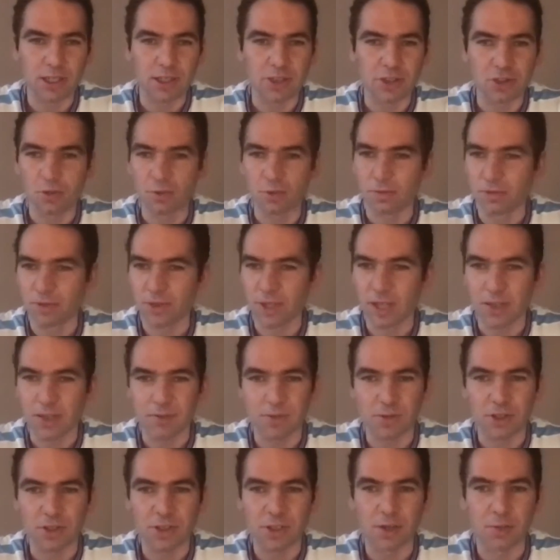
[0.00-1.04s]
John Fleck, for
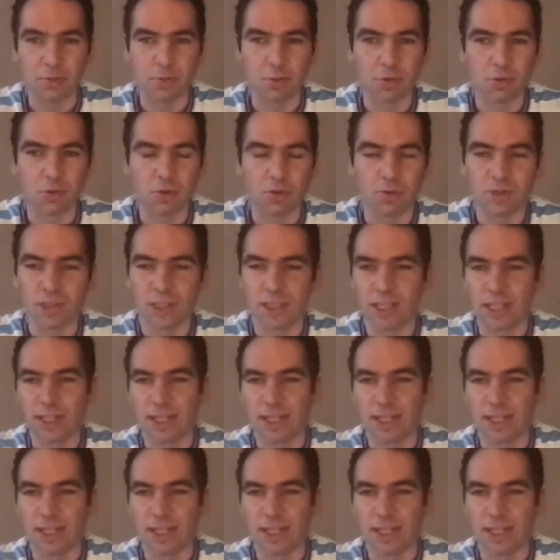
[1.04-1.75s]
example, obviously Dean